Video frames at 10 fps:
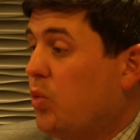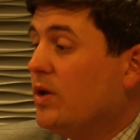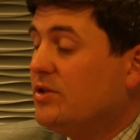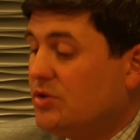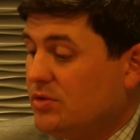
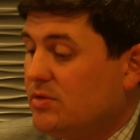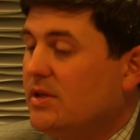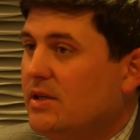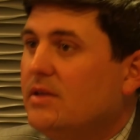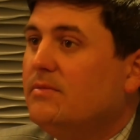which
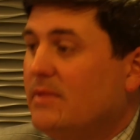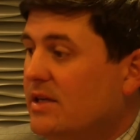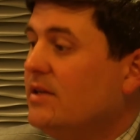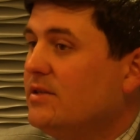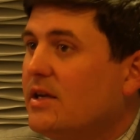
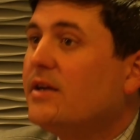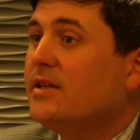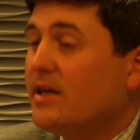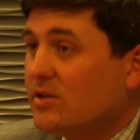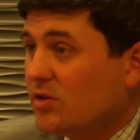is going to
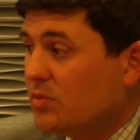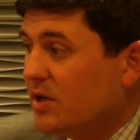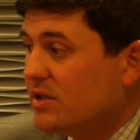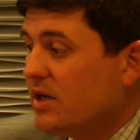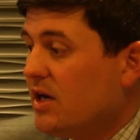take a little
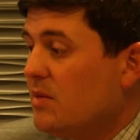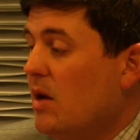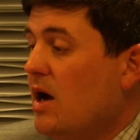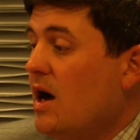bit of time.